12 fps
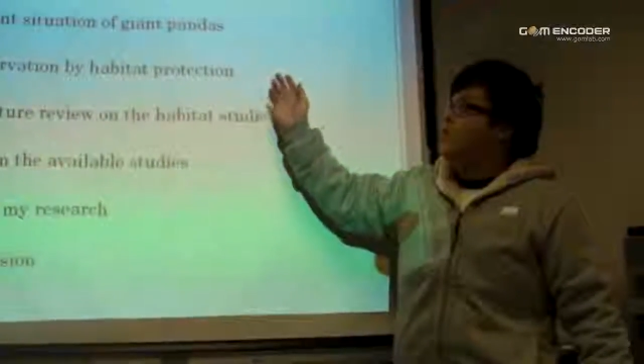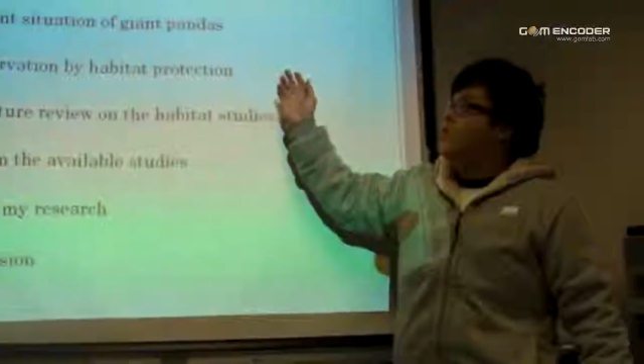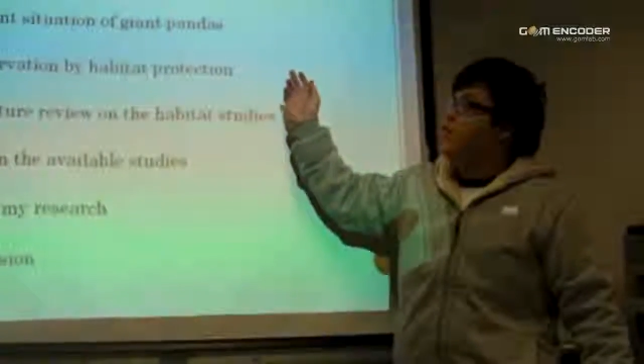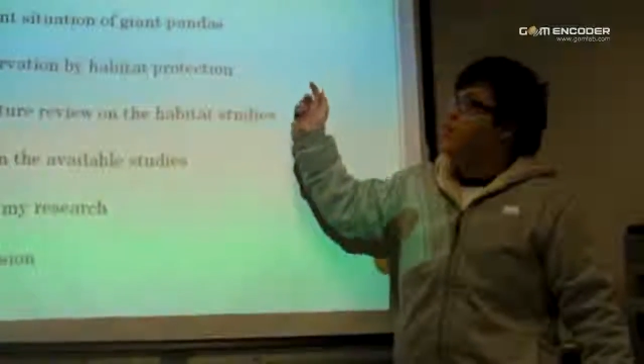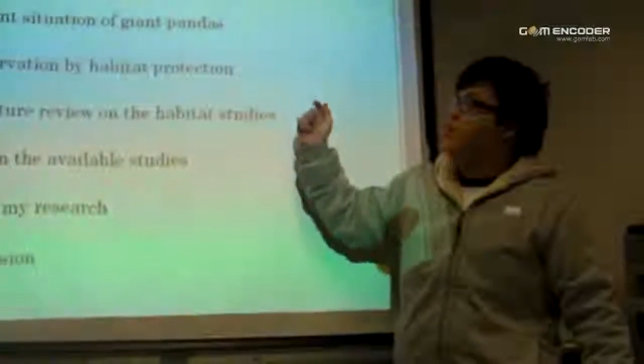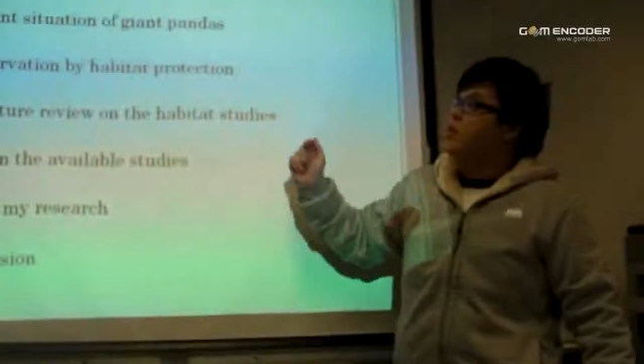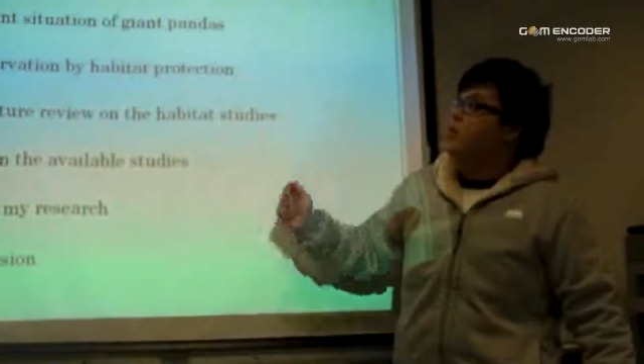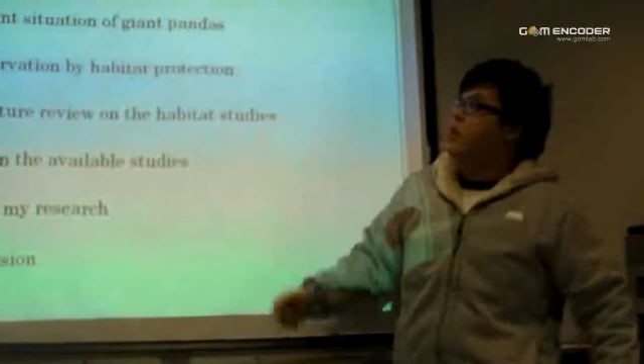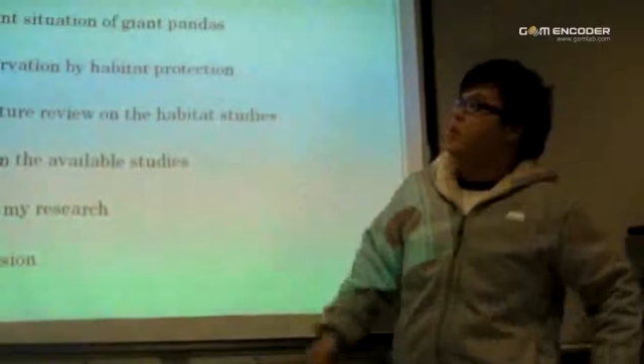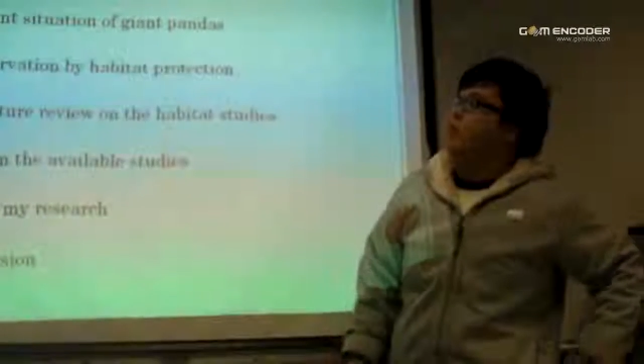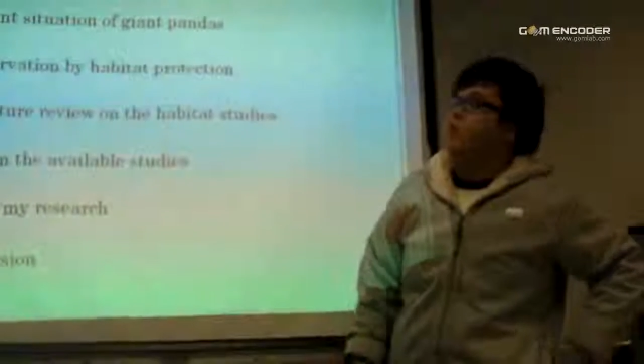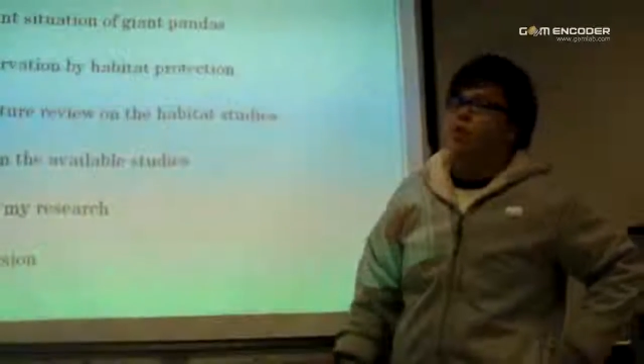Firstly,
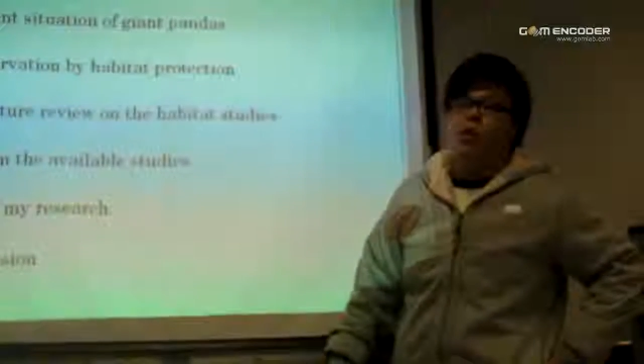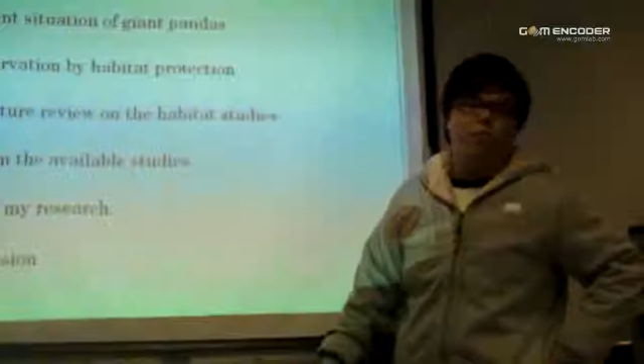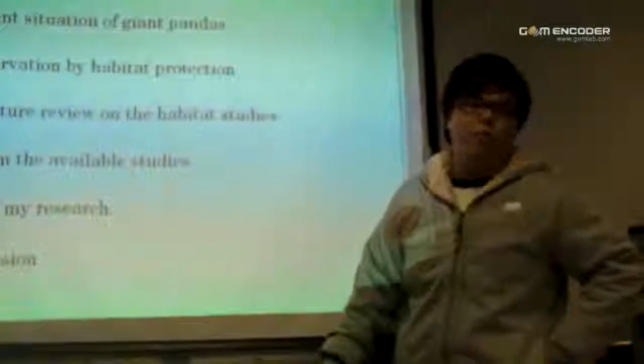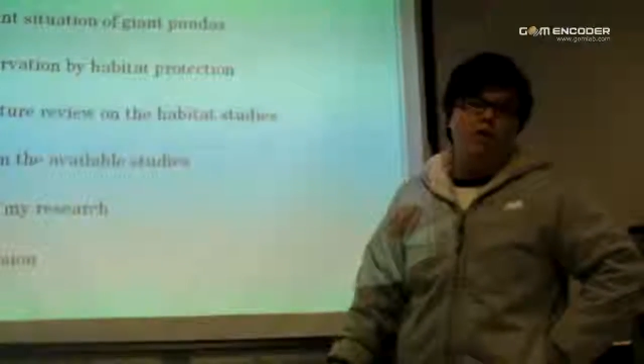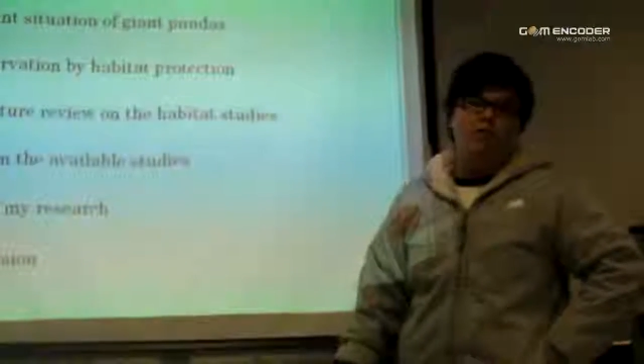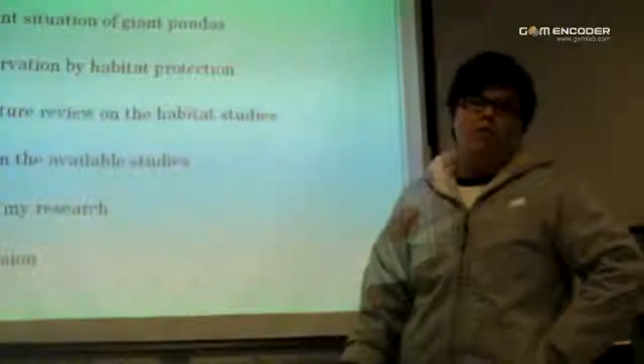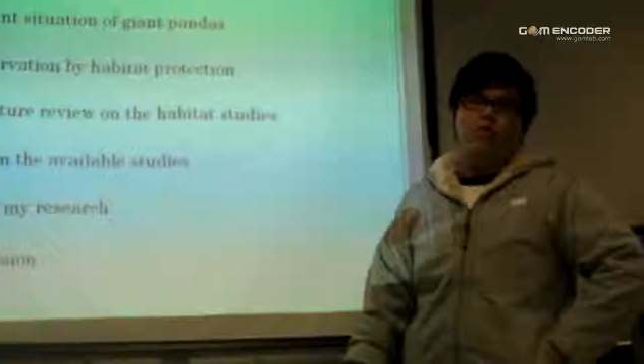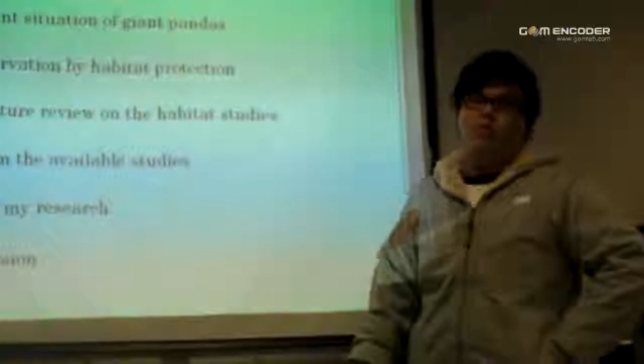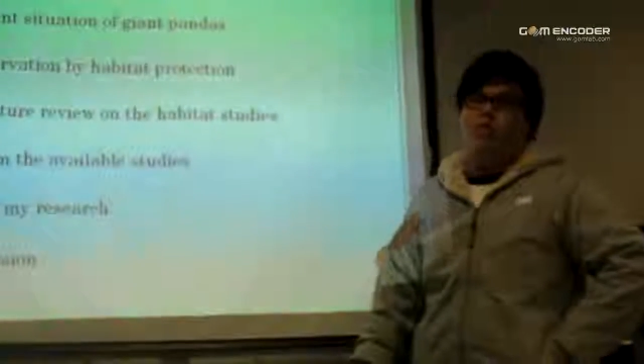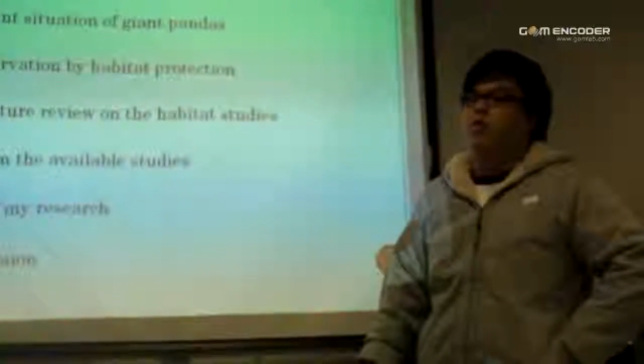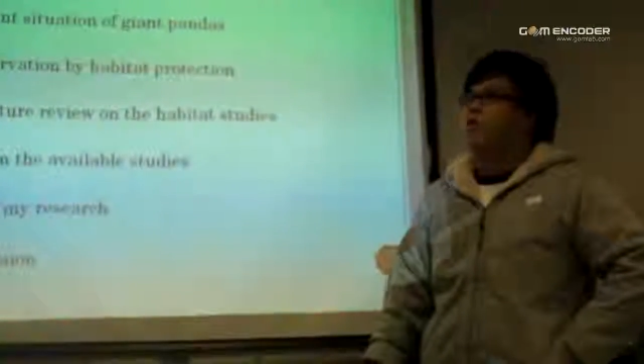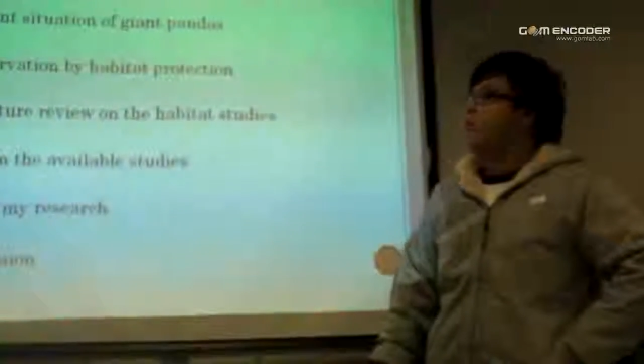I will talk about the
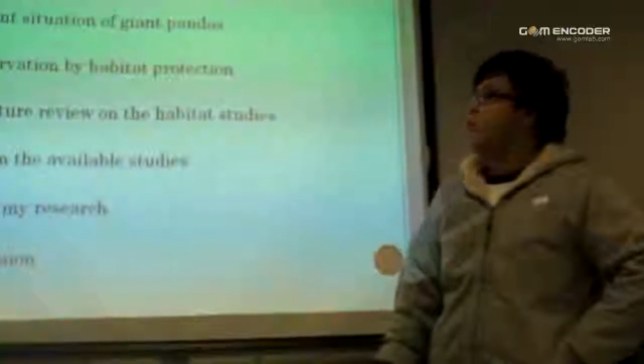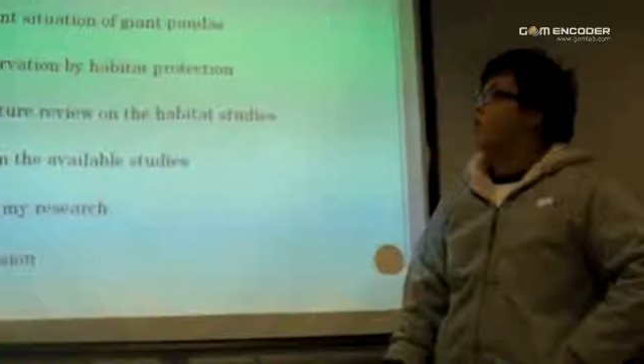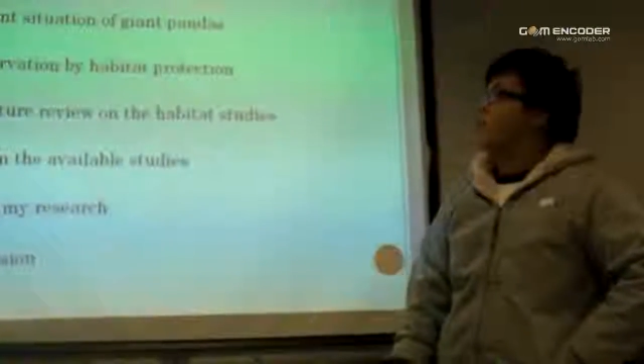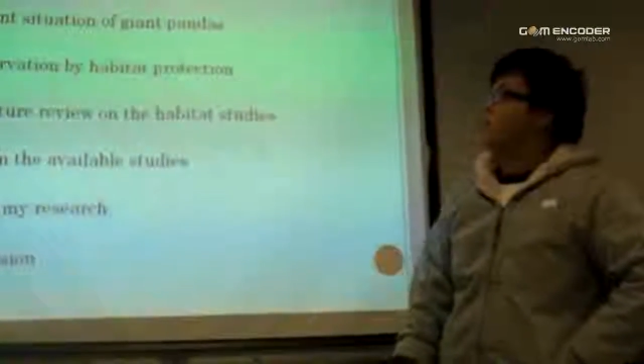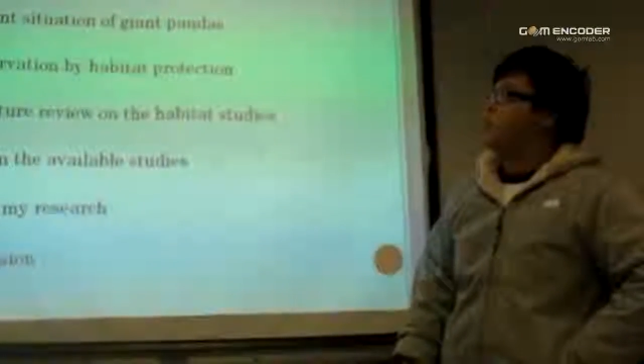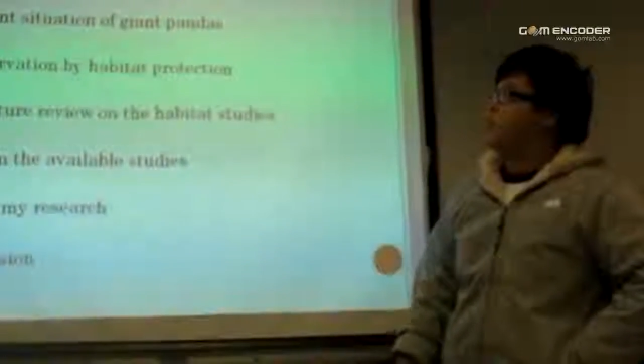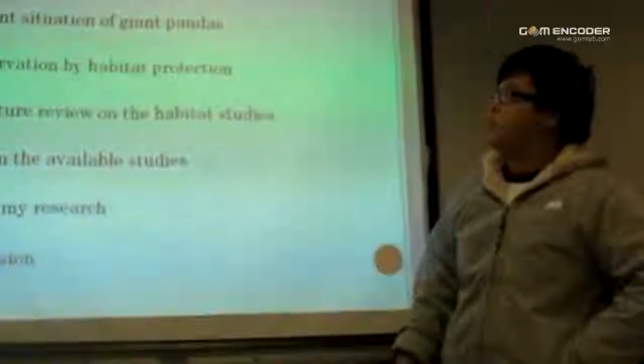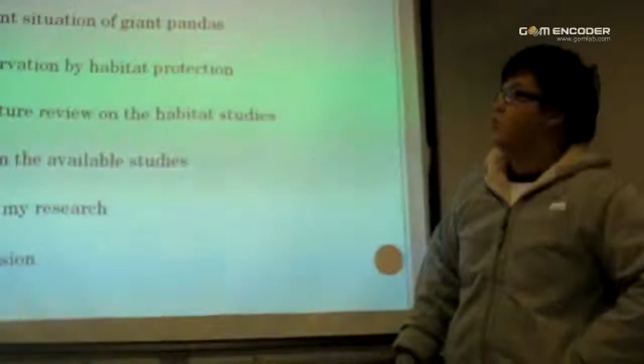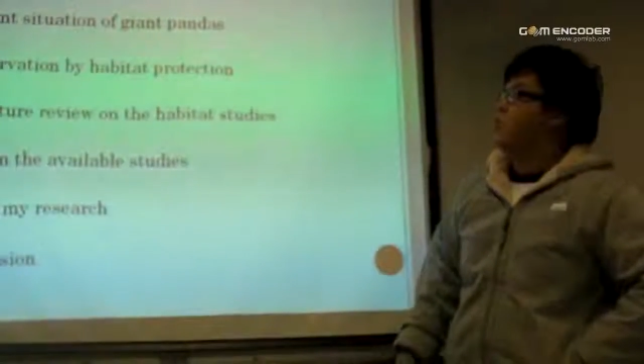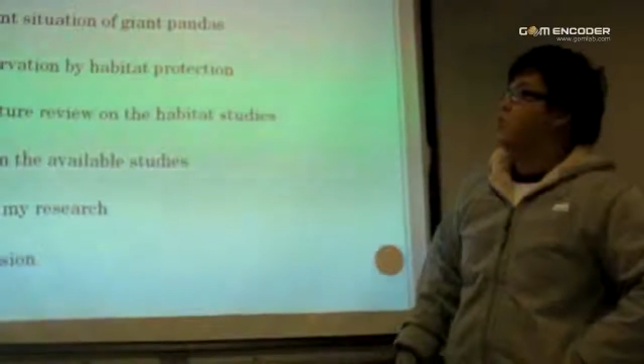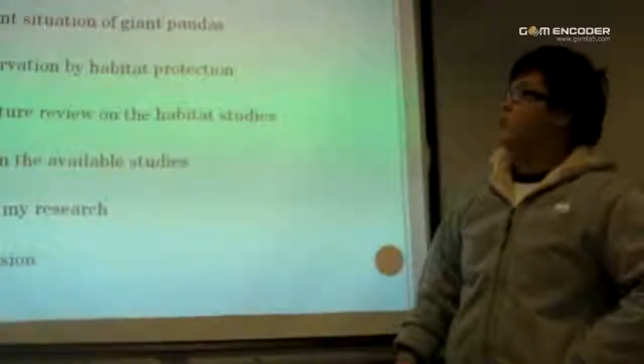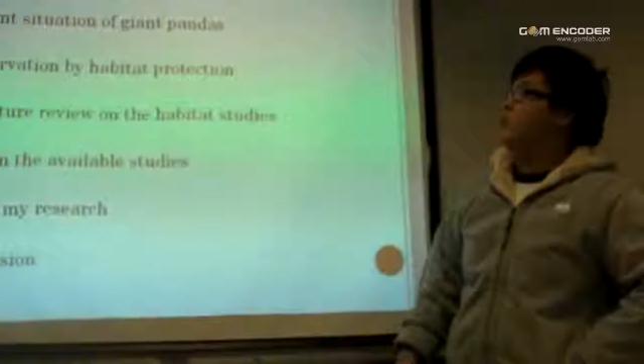current
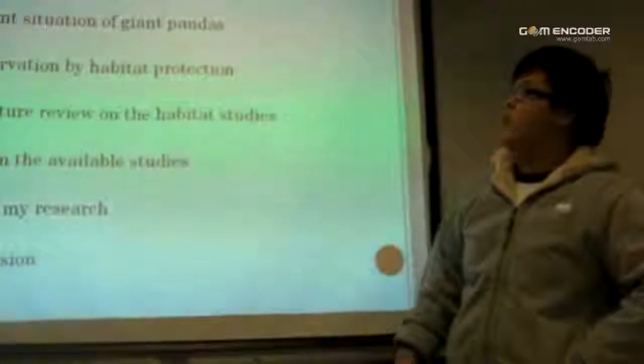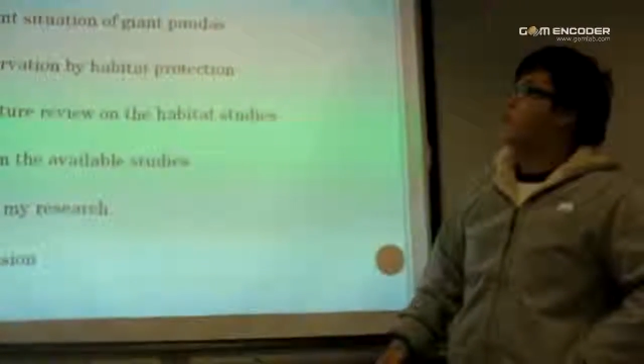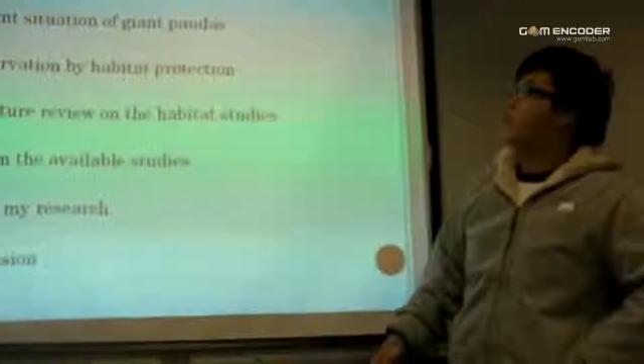situation of